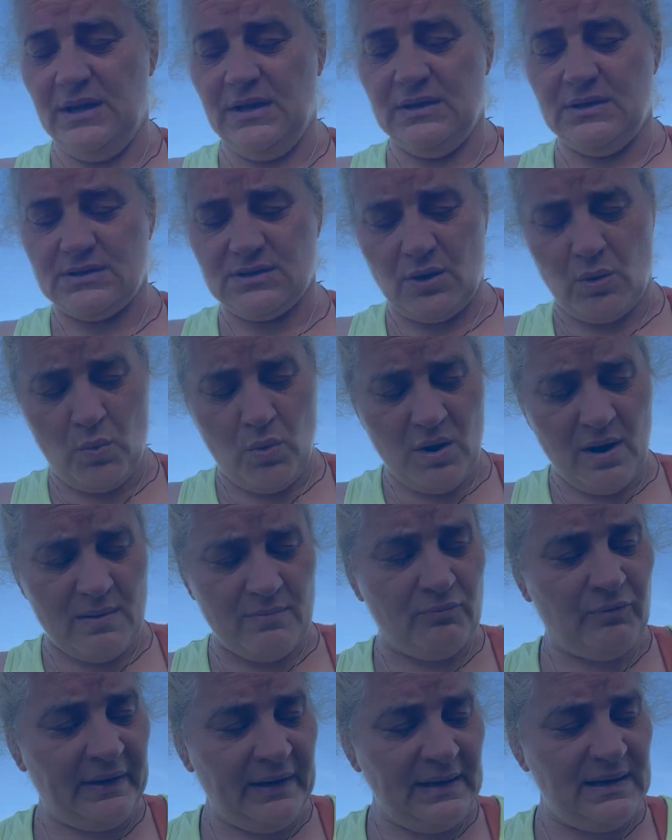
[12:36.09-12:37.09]
So what
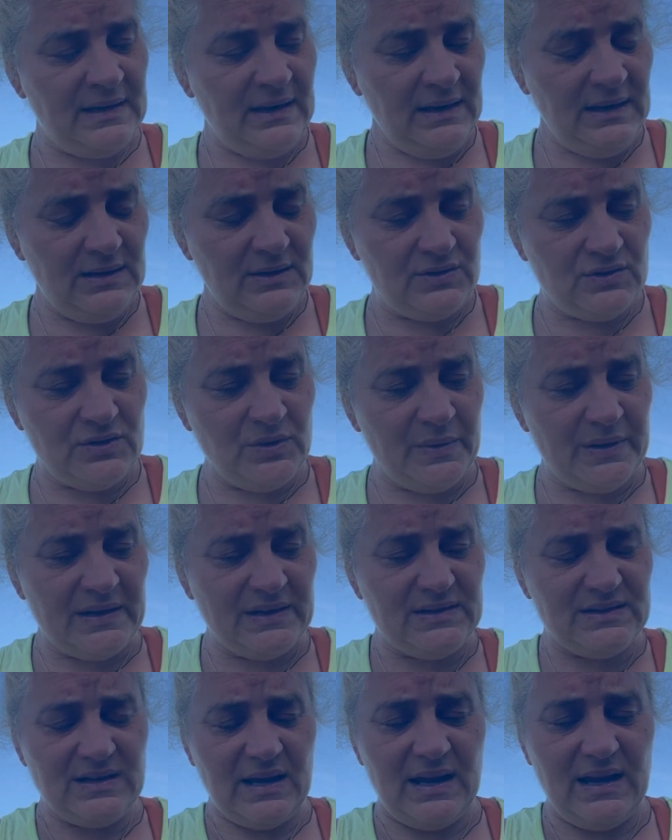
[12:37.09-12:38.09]
I'm really doing and
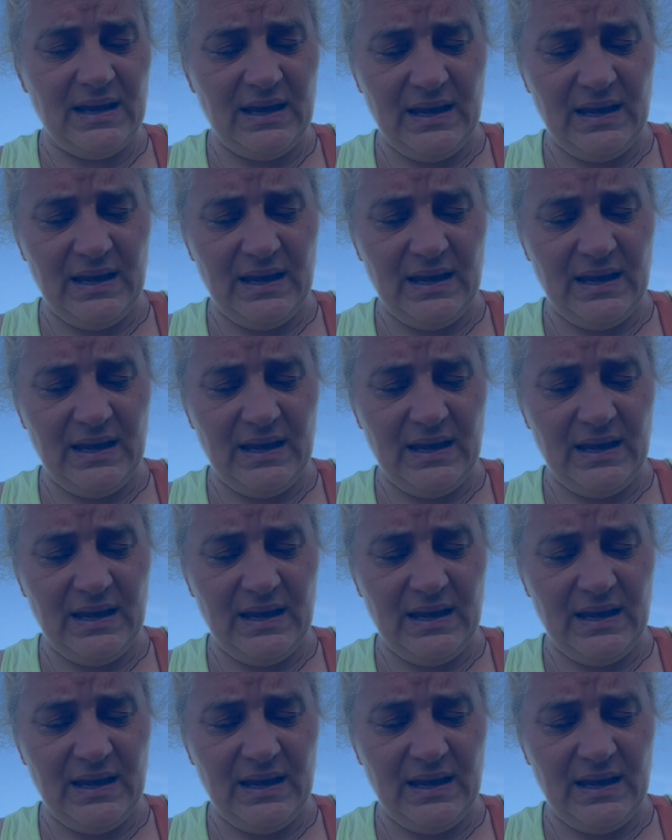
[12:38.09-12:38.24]
saying